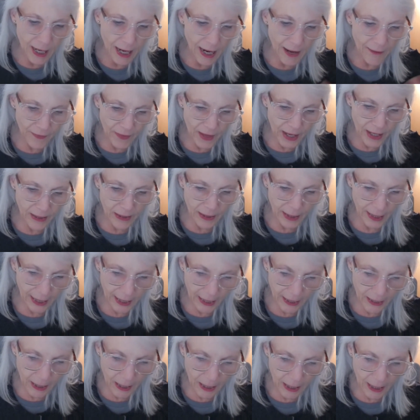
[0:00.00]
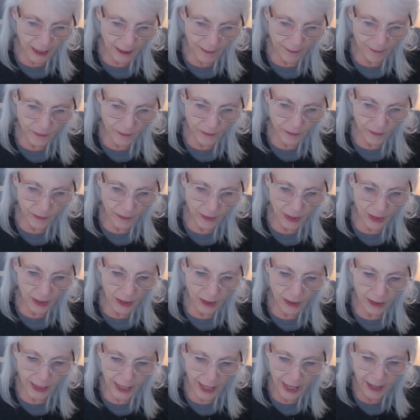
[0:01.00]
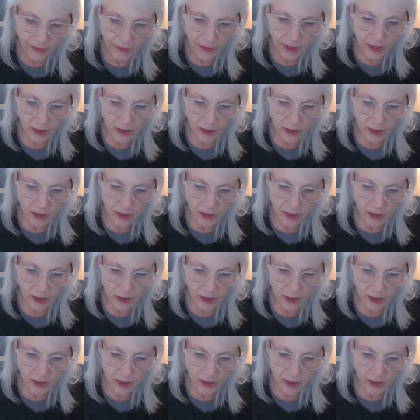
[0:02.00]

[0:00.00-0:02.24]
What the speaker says: And then again,